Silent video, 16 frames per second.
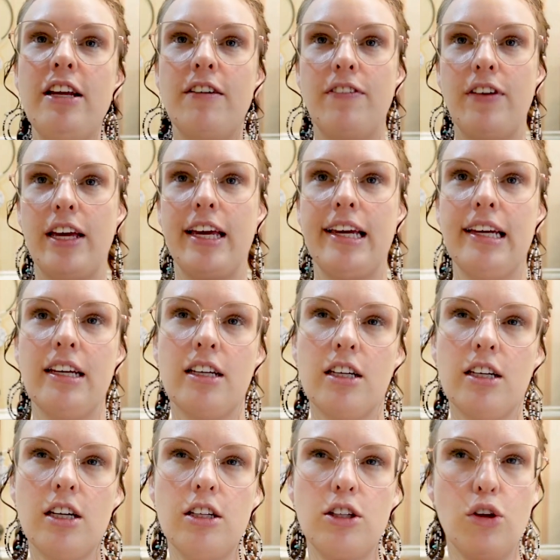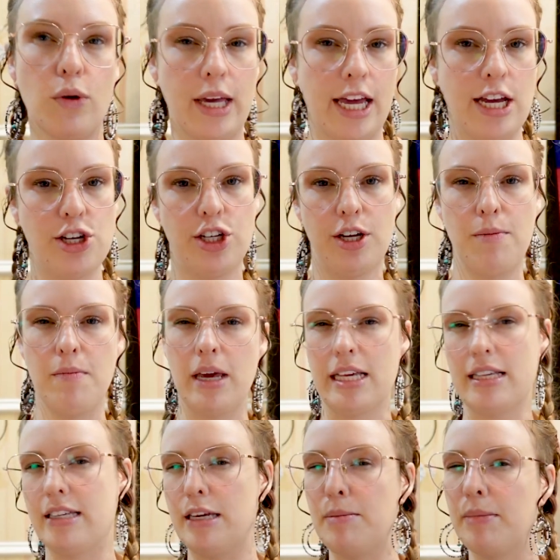if a location may
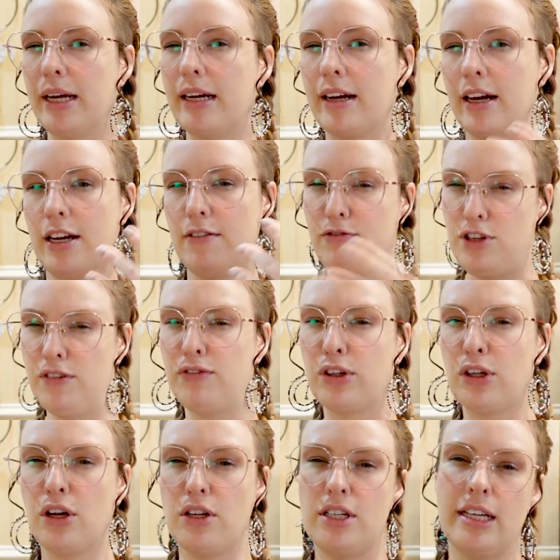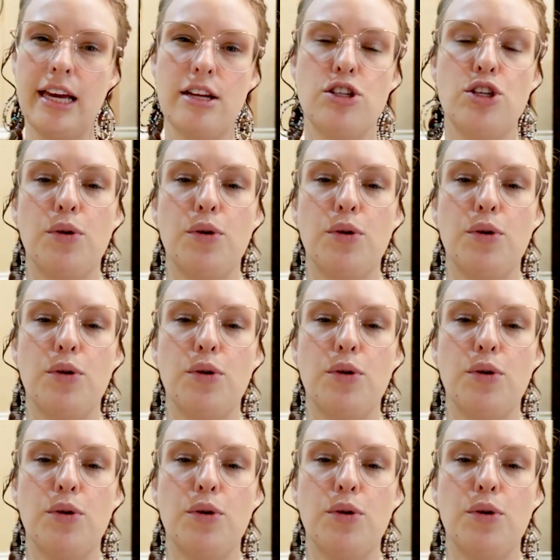seem like kind of difficult to get